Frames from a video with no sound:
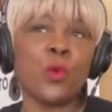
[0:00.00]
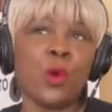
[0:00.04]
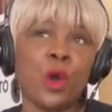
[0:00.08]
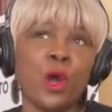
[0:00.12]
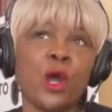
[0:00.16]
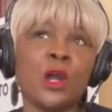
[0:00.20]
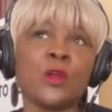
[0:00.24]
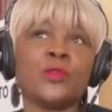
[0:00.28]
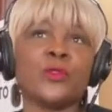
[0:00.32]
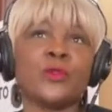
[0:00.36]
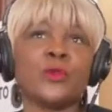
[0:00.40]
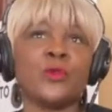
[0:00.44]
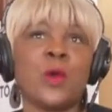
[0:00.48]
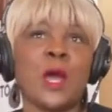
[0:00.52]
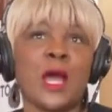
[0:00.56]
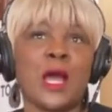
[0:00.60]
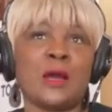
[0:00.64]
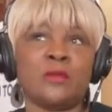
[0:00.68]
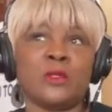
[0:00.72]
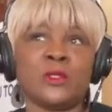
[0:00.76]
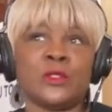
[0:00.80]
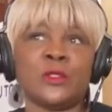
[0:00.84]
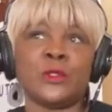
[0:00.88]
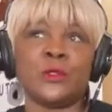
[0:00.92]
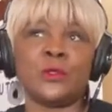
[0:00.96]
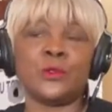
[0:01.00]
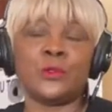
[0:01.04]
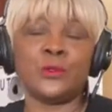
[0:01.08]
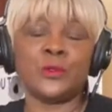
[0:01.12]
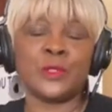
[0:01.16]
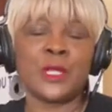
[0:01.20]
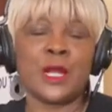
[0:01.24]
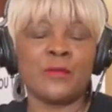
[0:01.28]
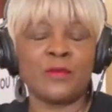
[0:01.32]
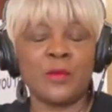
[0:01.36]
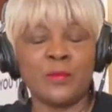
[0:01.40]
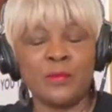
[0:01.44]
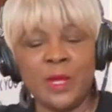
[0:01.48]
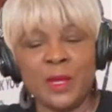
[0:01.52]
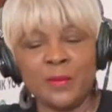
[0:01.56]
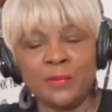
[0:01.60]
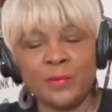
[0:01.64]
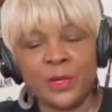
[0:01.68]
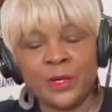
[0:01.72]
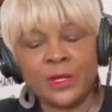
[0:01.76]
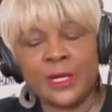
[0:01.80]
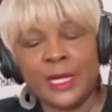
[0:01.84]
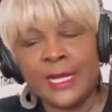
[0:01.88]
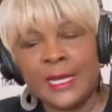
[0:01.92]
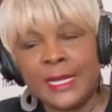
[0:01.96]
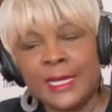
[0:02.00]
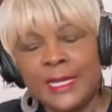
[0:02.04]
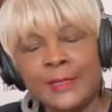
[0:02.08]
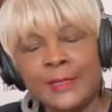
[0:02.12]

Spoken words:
walk through our schools, I remember